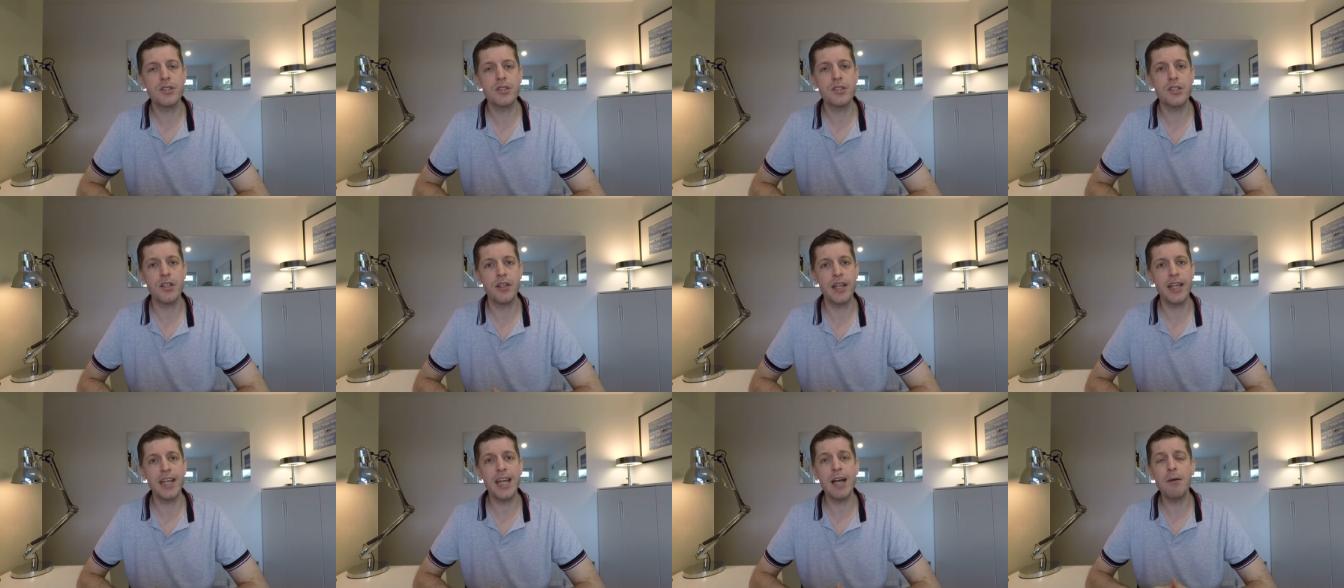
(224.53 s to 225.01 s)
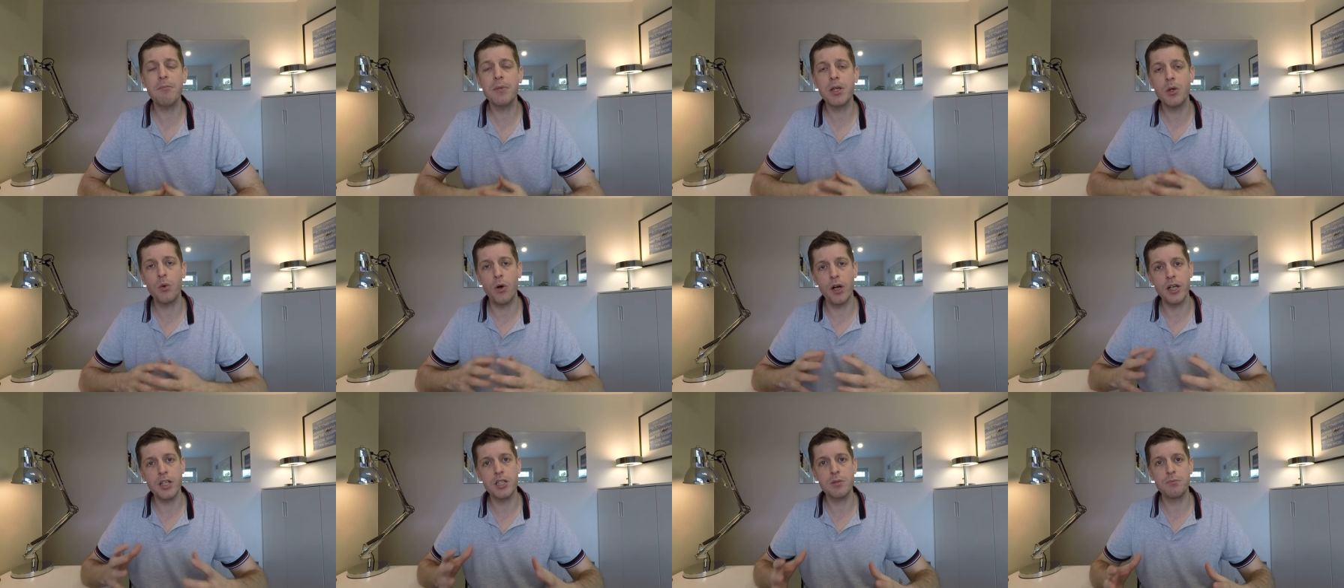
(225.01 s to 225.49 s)
So they can be
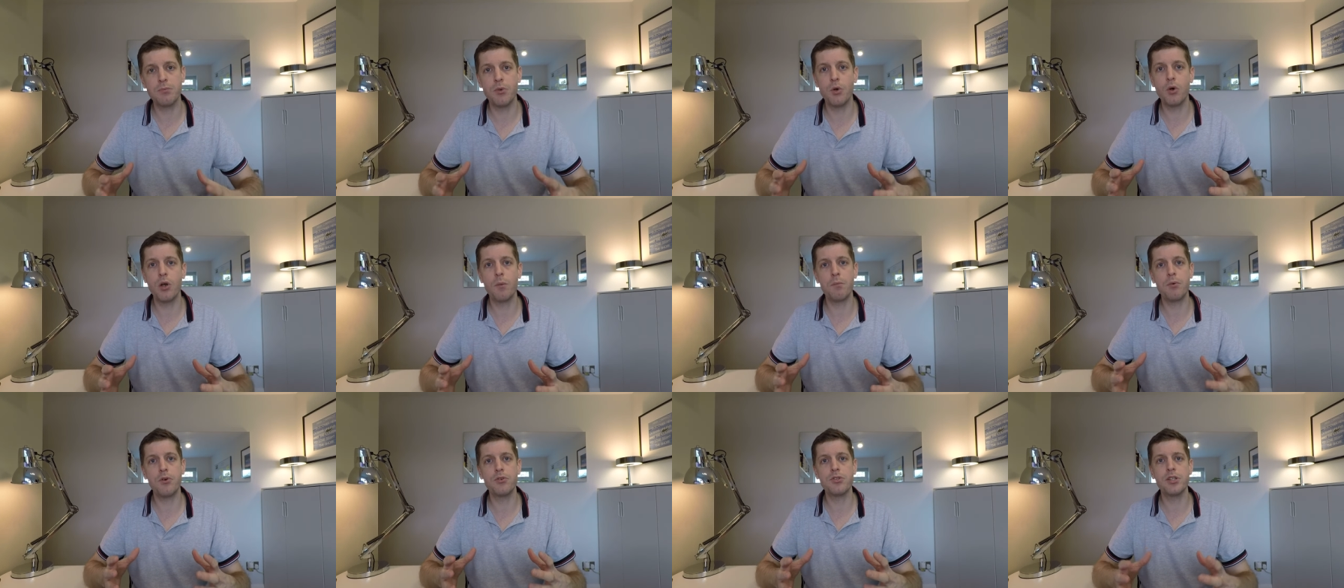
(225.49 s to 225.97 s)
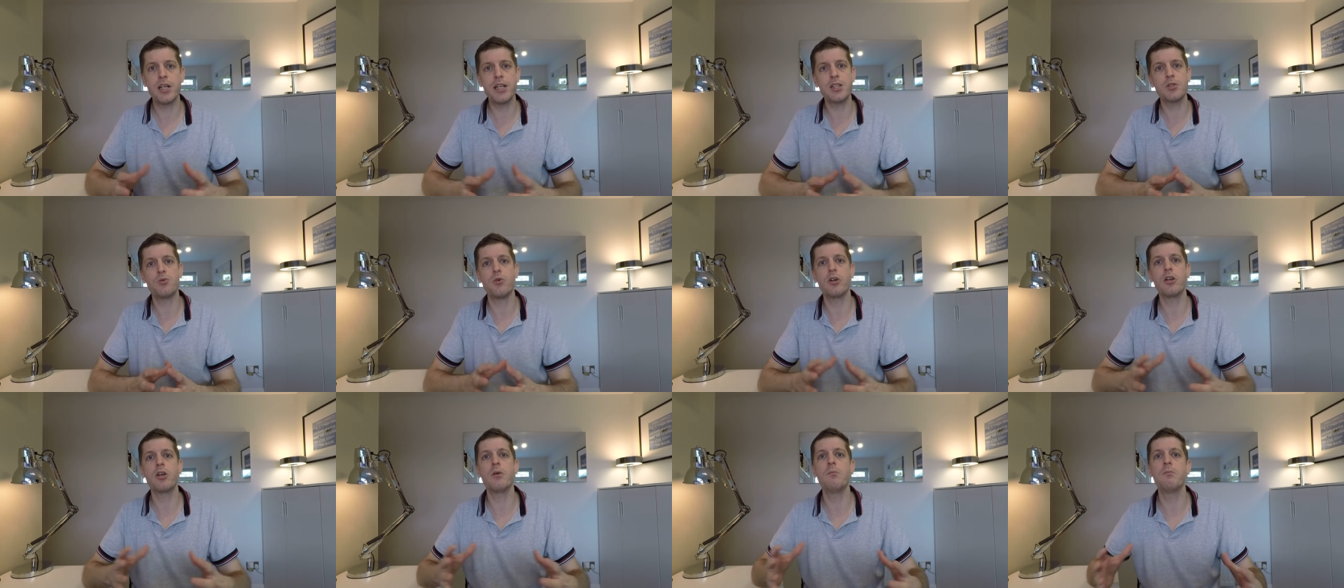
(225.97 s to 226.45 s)
quite small a project, or
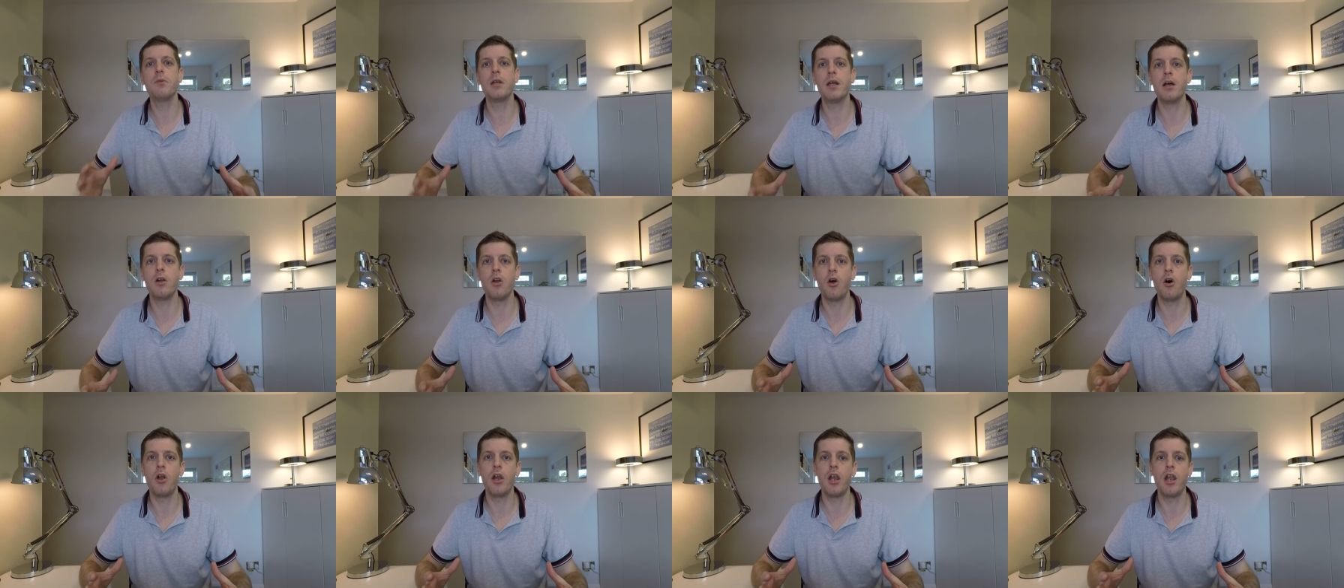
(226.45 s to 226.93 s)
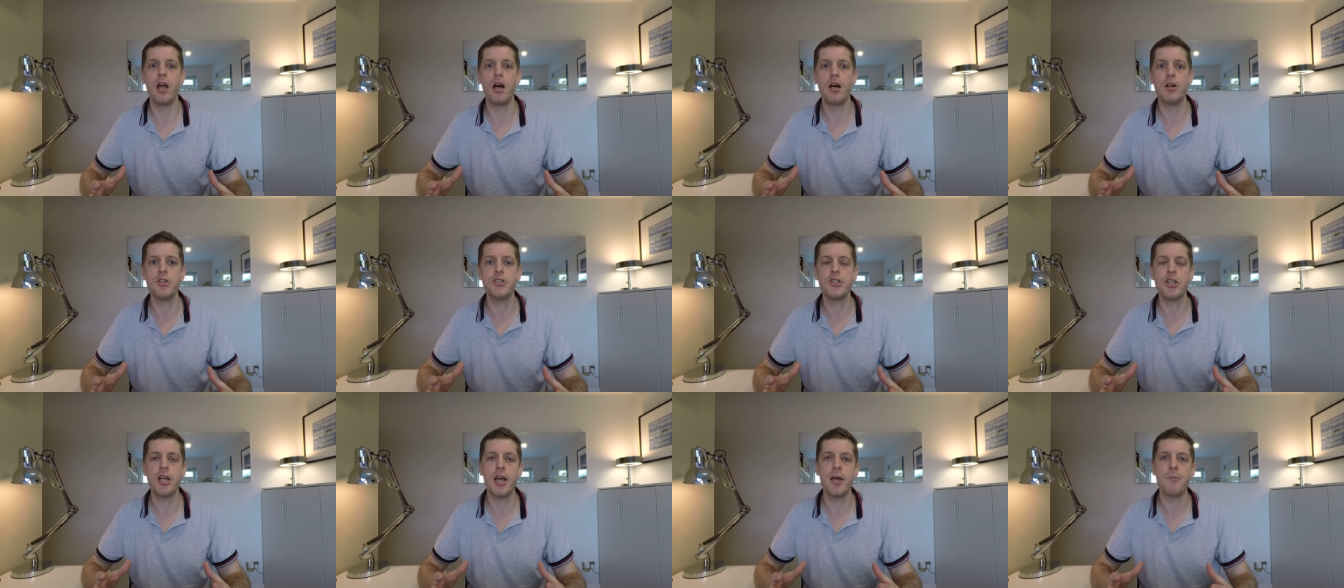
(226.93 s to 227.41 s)
it can be a lot
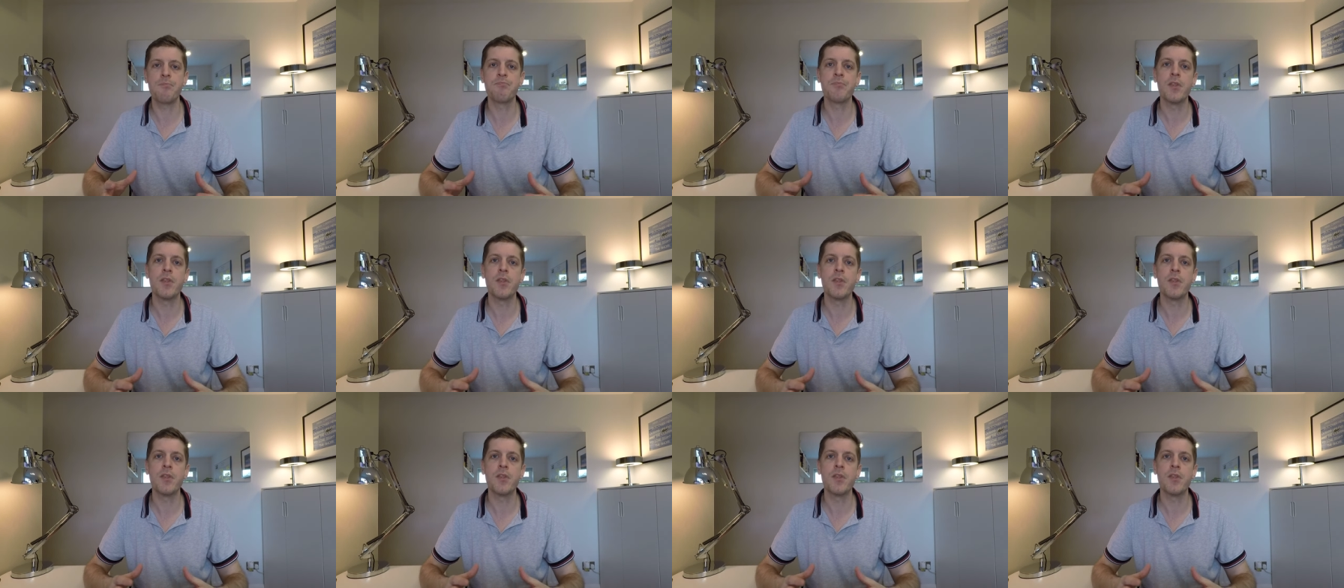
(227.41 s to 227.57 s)
larger.